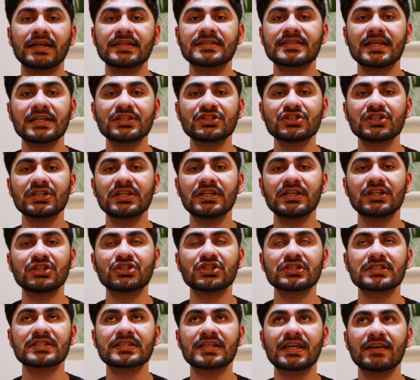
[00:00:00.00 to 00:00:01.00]
essentially it
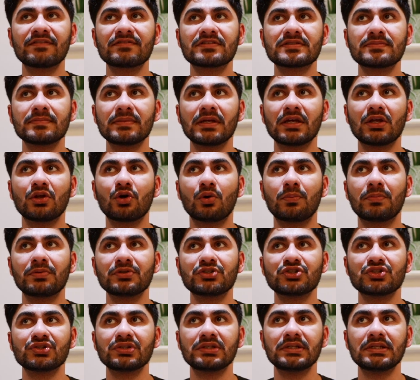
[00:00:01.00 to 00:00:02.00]
just gives me an
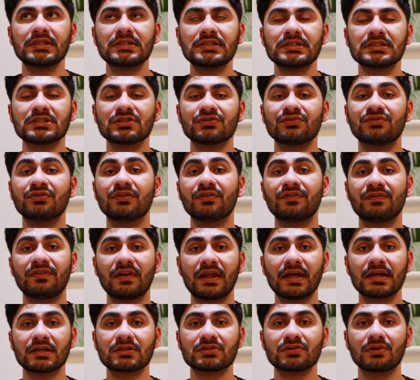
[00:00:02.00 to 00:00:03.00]
opportunity to
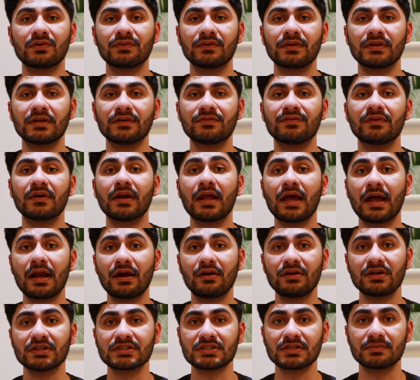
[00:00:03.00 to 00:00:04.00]
reflect on the different
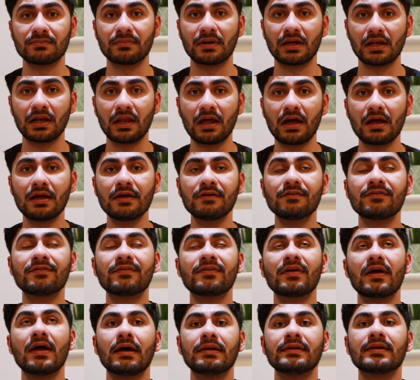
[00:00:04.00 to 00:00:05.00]
areas of my
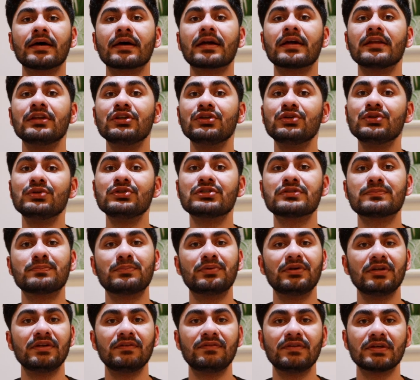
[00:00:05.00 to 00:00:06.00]
life, and I can use
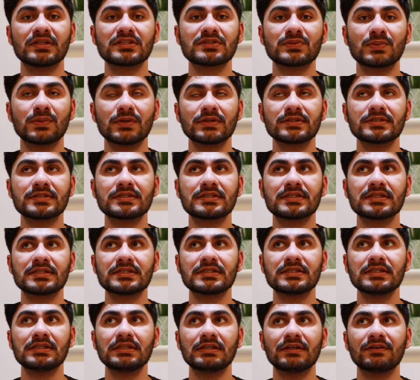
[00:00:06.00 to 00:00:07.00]
previous ones to
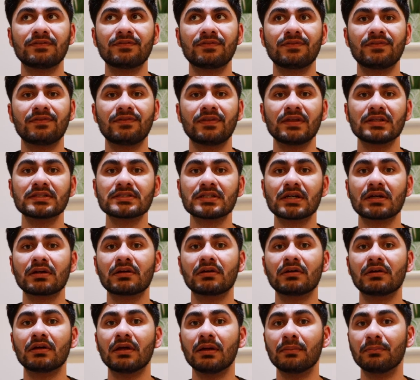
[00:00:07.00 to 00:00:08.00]
see if things are
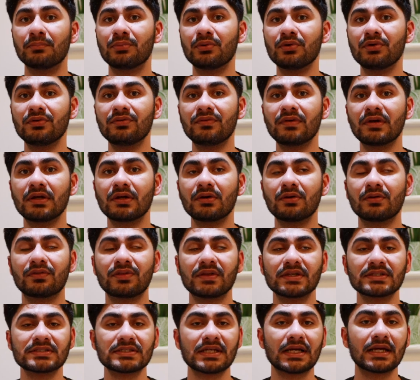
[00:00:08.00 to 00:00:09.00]
improving or
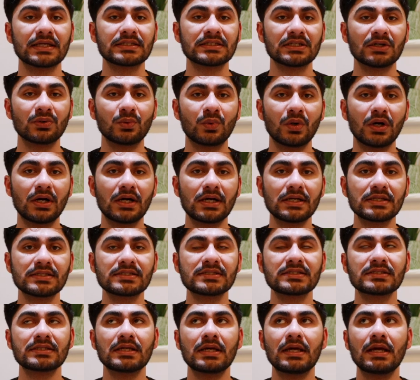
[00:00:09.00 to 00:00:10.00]
things are getting
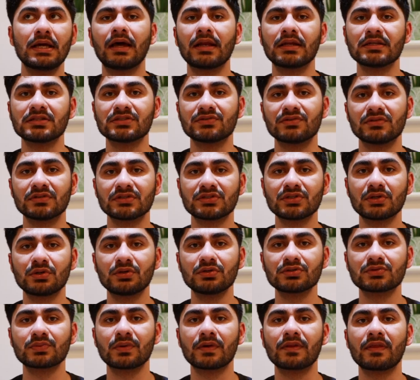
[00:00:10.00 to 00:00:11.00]
worse, and as a
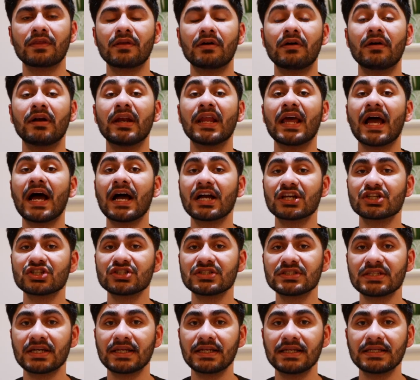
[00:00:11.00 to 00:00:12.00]
result, whether there are any
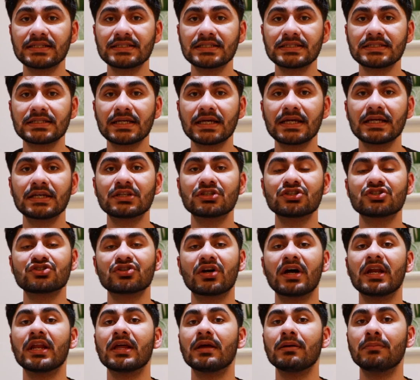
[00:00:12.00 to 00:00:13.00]
actions I need to take to try and